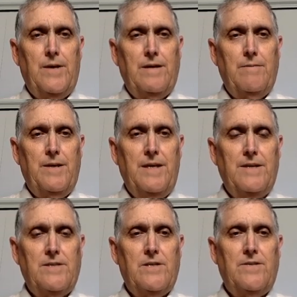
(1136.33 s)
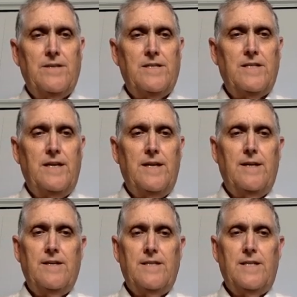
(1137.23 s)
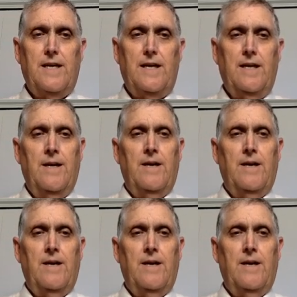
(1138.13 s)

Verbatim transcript: button B, and so on C. C.